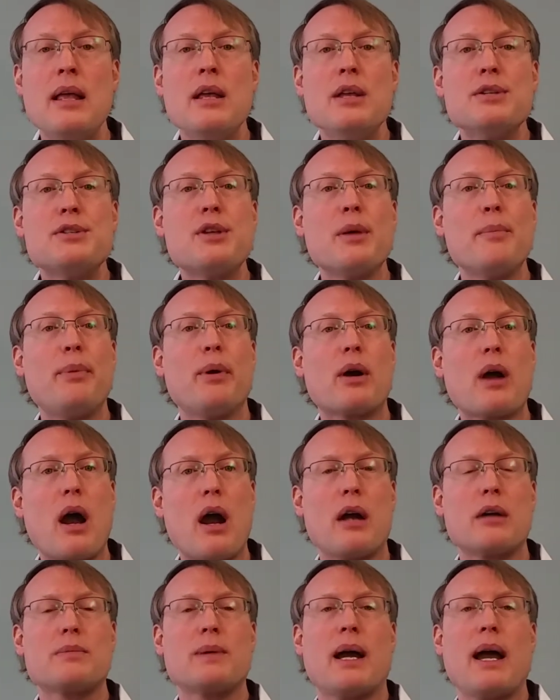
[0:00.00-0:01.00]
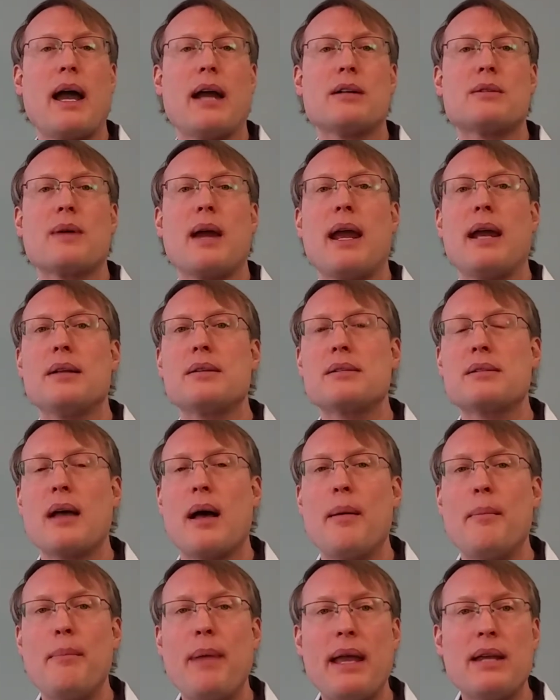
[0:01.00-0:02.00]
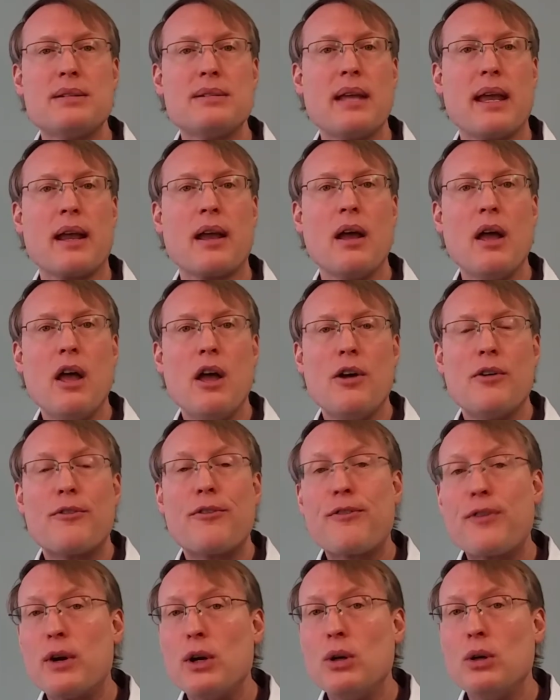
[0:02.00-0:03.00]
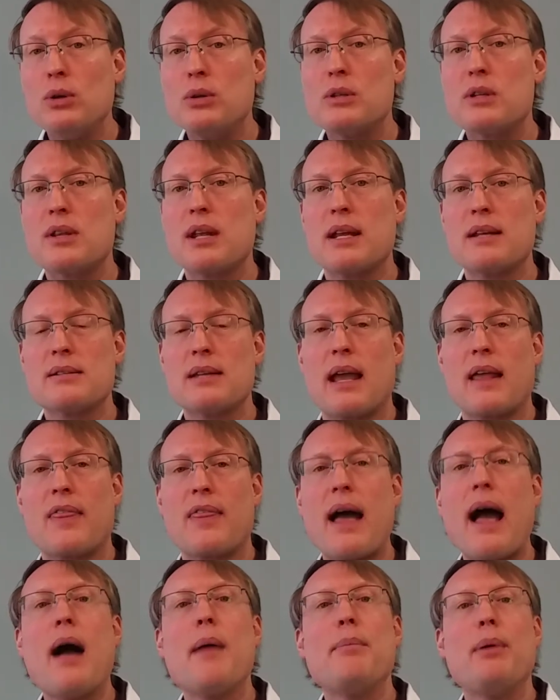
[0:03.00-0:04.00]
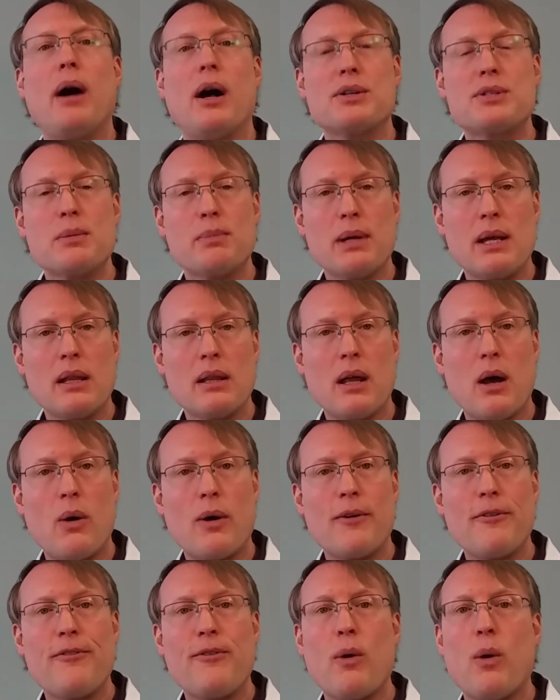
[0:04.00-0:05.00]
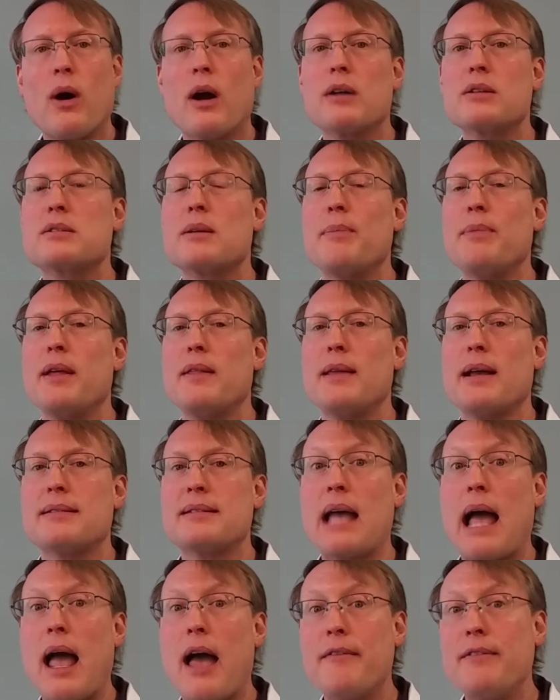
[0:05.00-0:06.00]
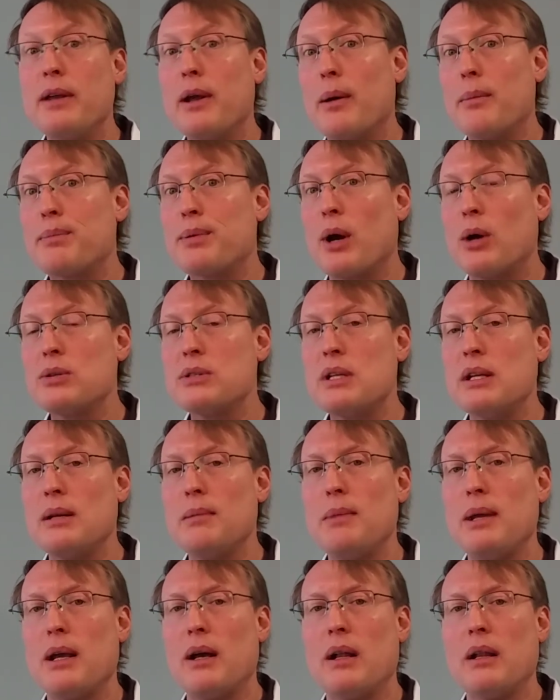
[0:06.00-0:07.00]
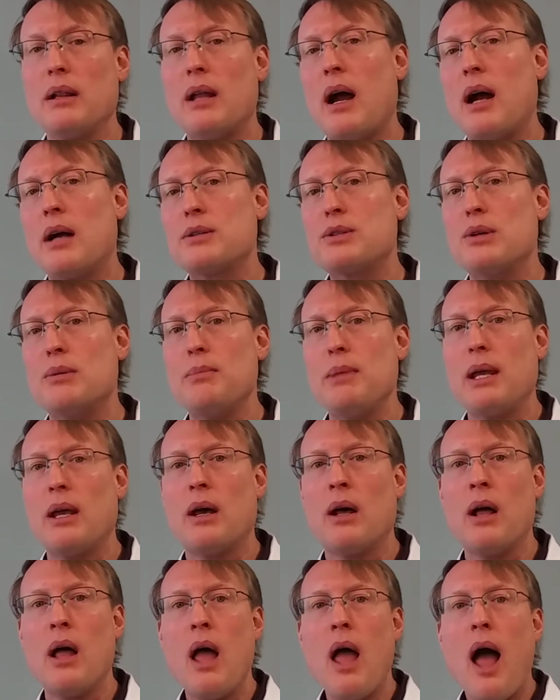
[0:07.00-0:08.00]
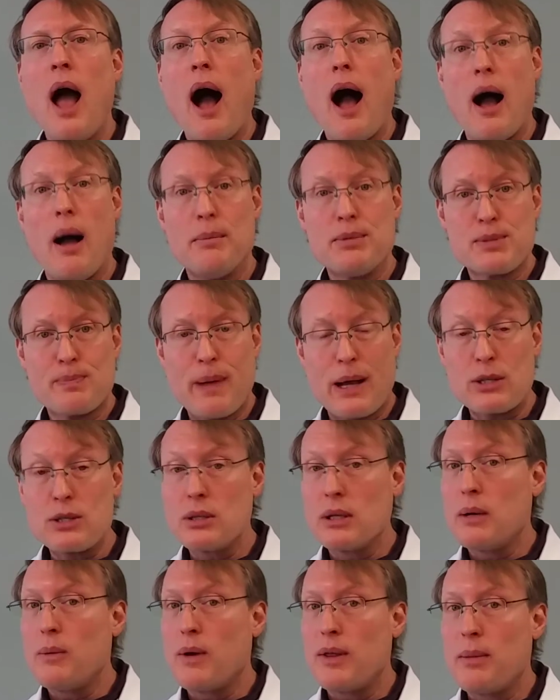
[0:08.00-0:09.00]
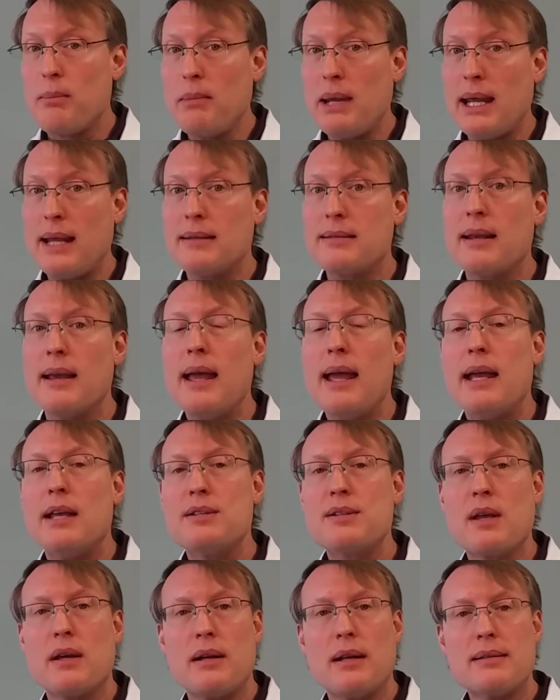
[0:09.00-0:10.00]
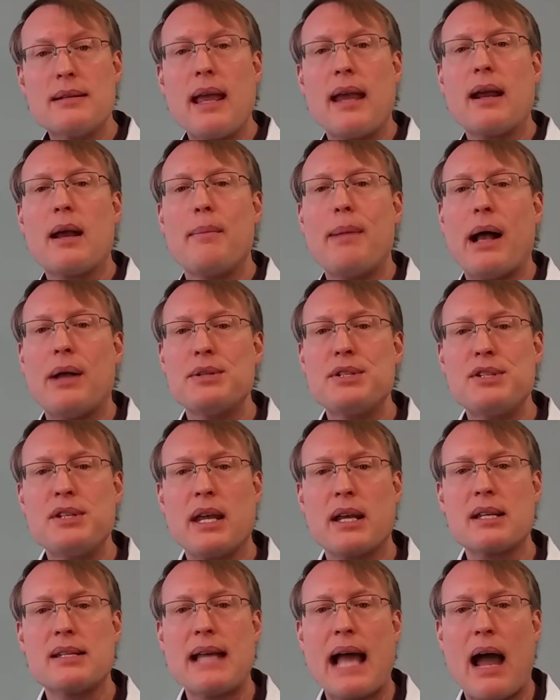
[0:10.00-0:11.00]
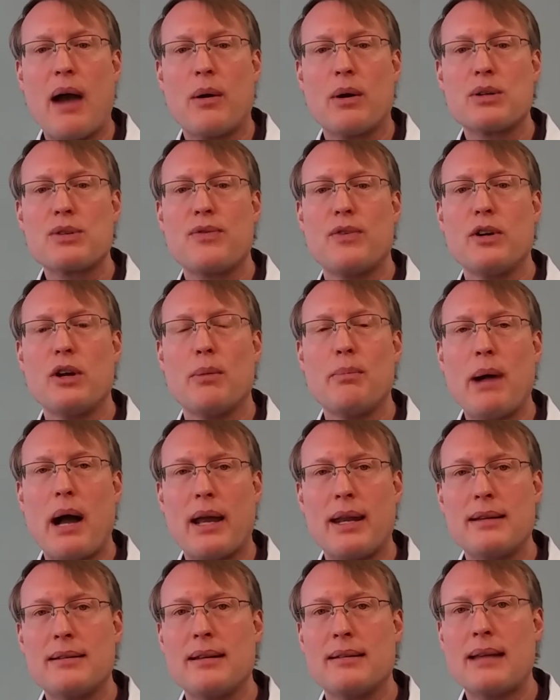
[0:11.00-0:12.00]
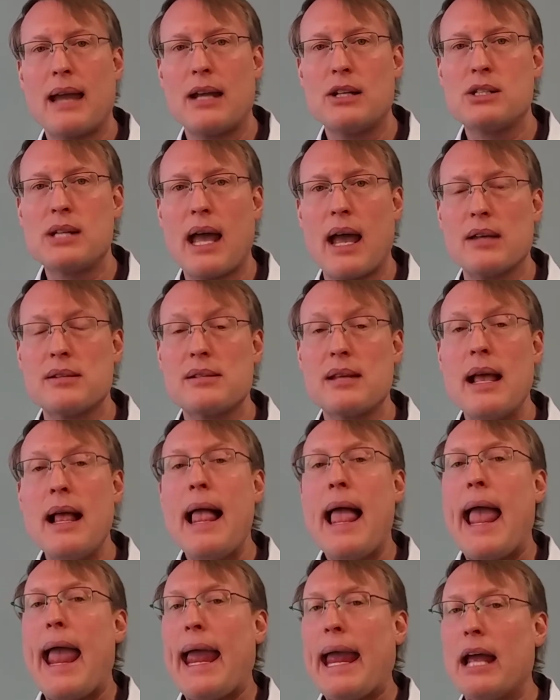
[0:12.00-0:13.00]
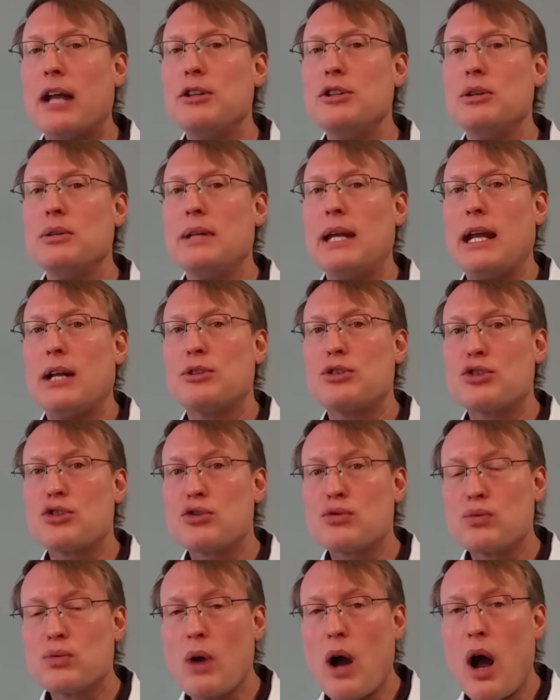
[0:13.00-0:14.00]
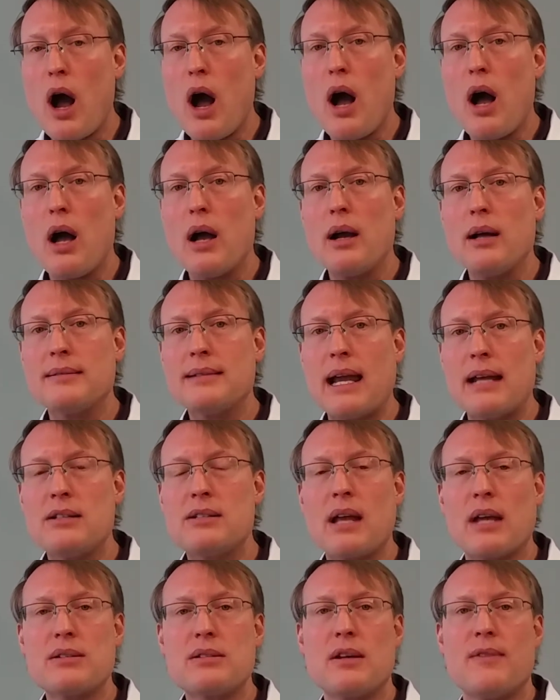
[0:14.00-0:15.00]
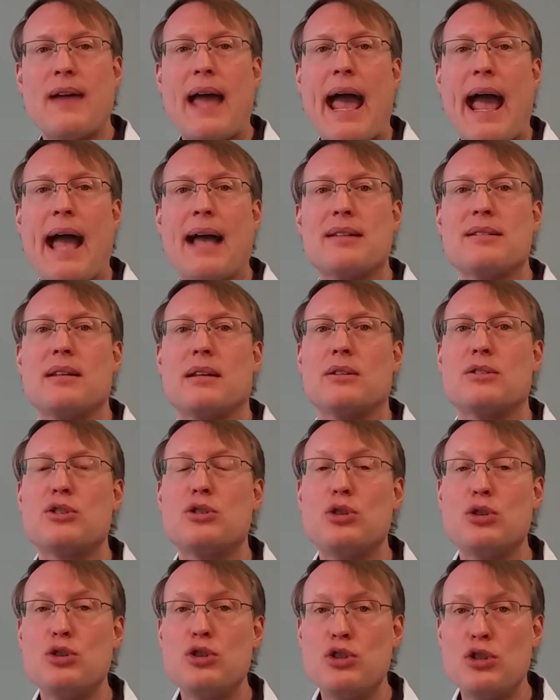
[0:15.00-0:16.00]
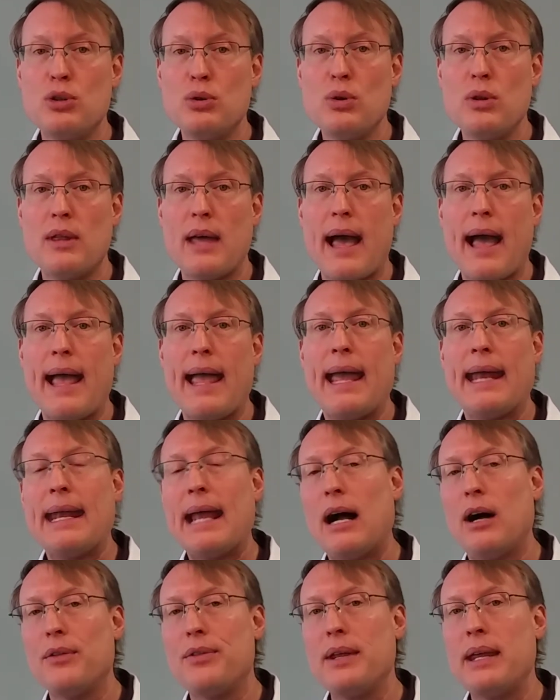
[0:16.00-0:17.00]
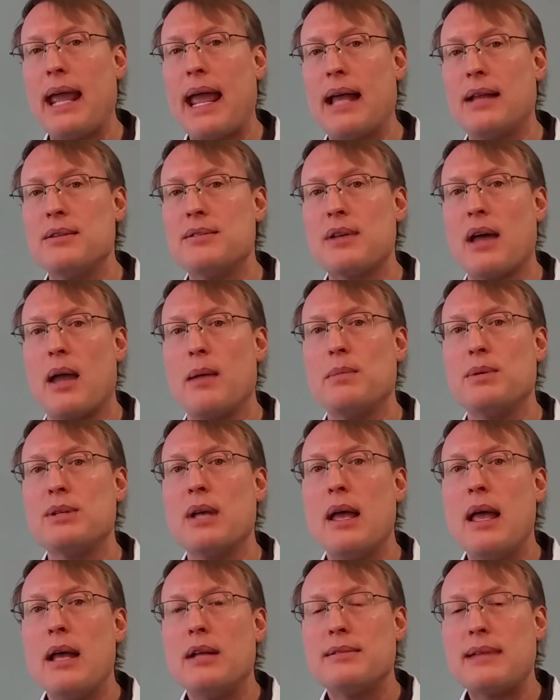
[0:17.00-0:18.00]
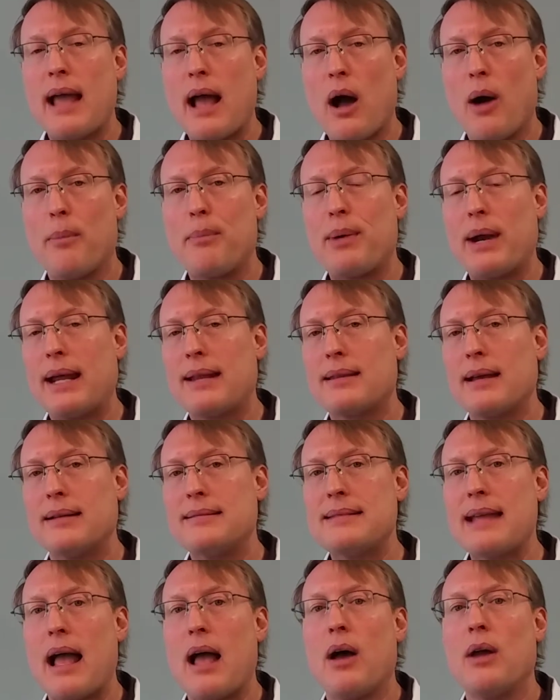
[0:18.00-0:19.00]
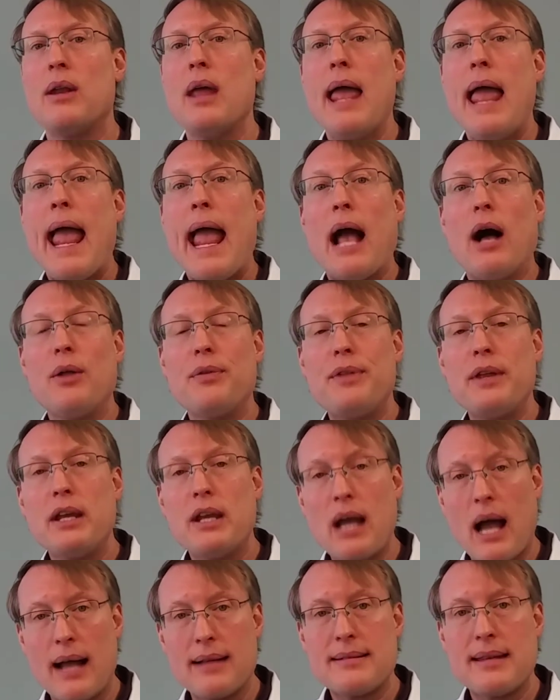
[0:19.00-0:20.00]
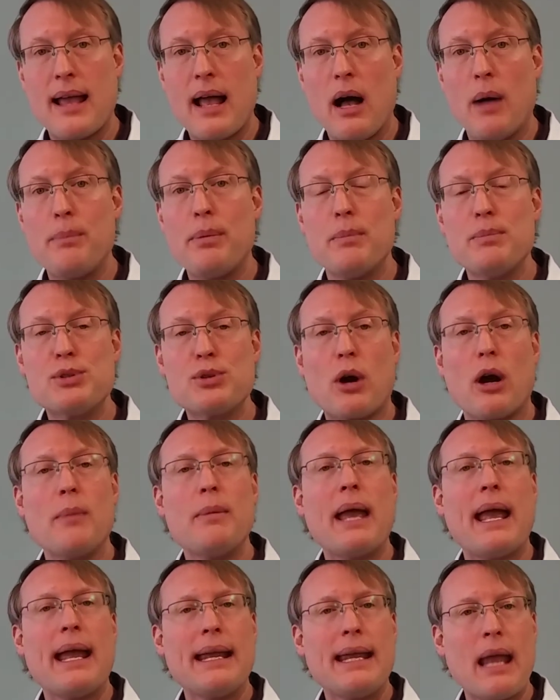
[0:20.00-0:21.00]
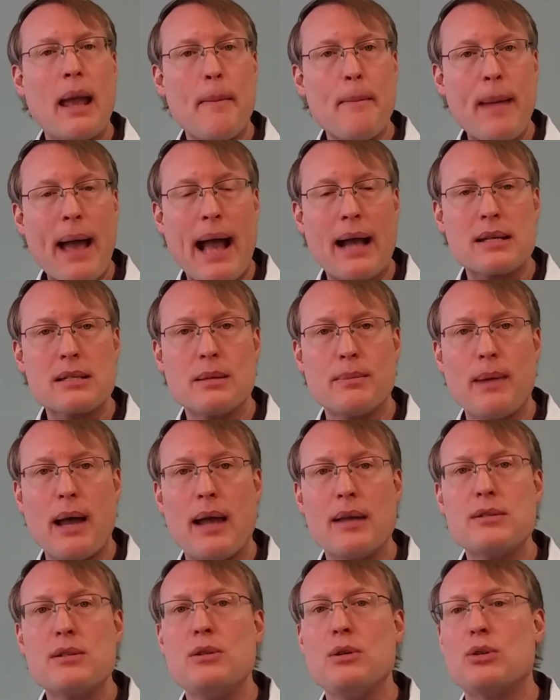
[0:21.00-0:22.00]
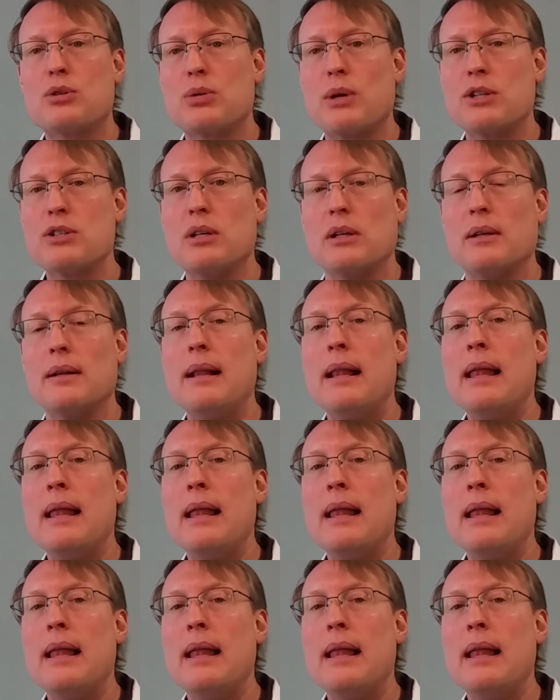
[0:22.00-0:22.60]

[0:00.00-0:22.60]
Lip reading: Simple carbohydrates, basic fruit, things like that, possibly a lower 4. Something that's a heavier protein meal, a larger meal, especially with meat, is going to take about 6 hours for your body to digest. And you need strong digestive acids to do that, and healthy enzymes to help break that down, healthy gut to help absorb it and get maximized nutrition.